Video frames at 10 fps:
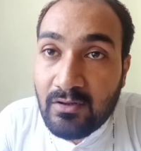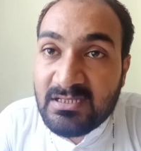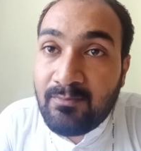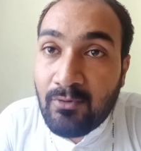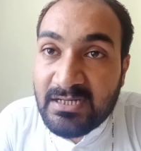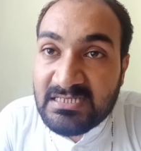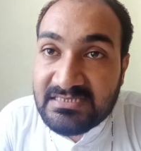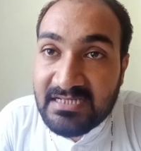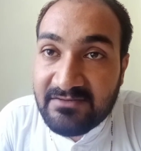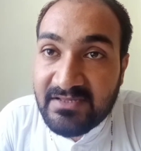points
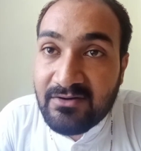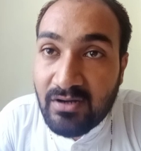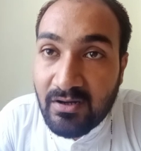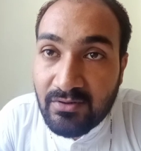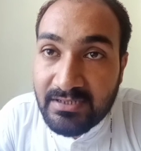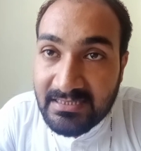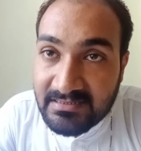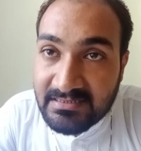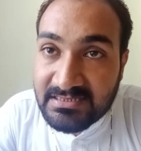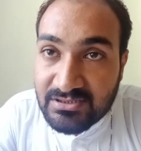that we have covered in
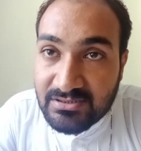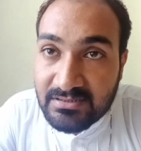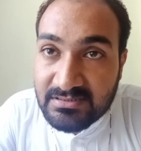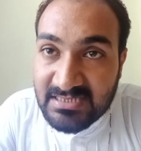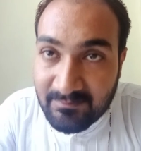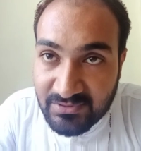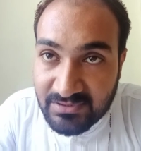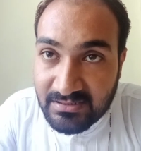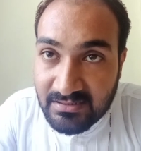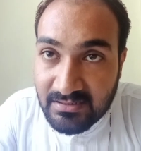this
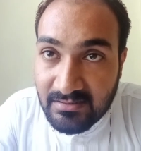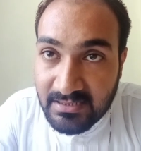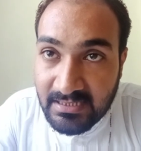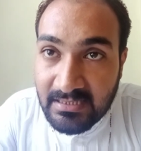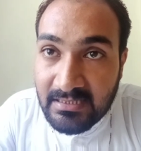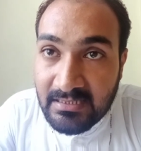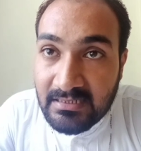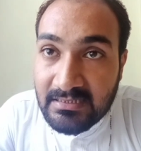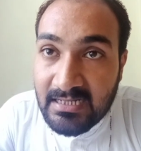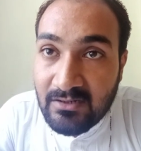chapter. Okay,
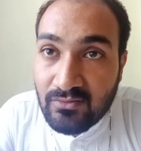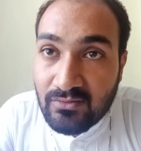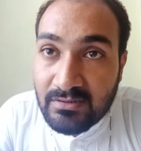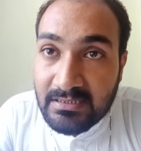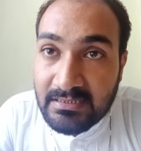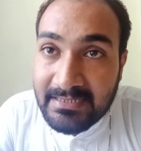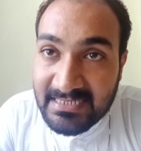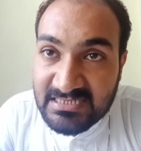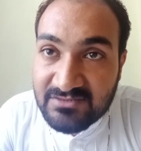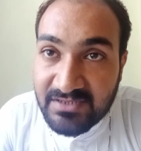now
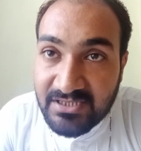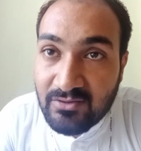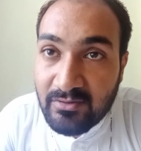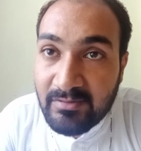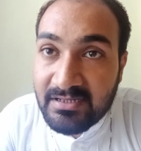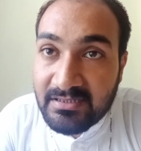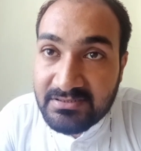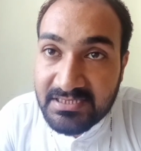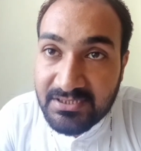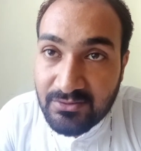next video we will
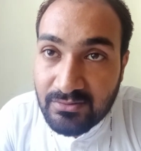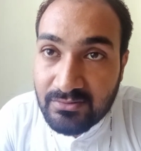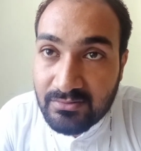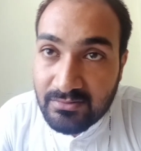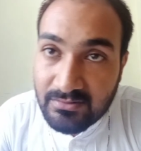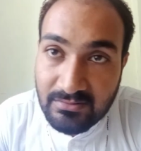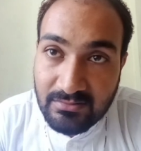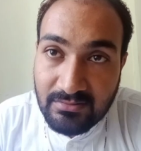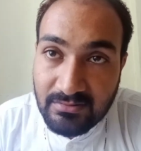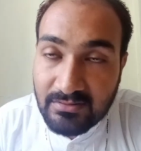continue
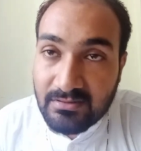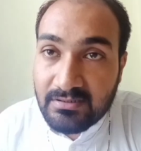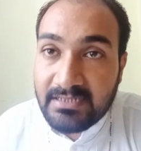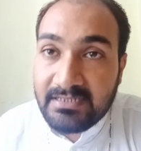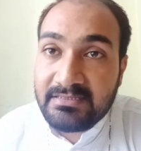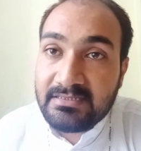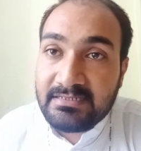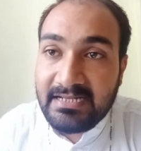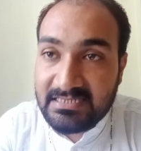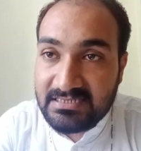
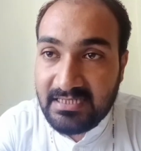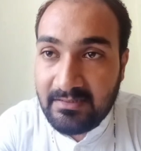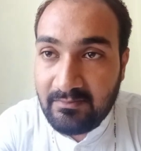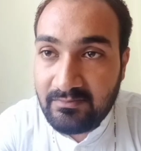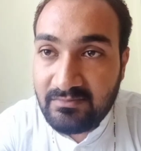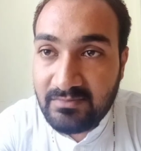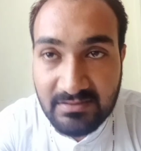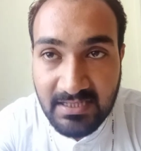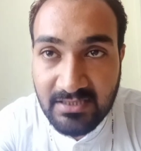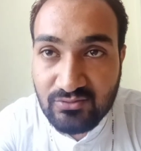in next time.
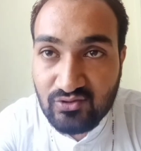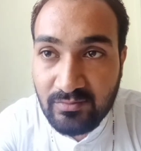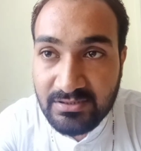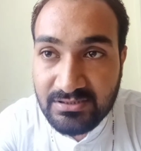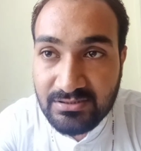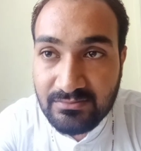Thank you so much.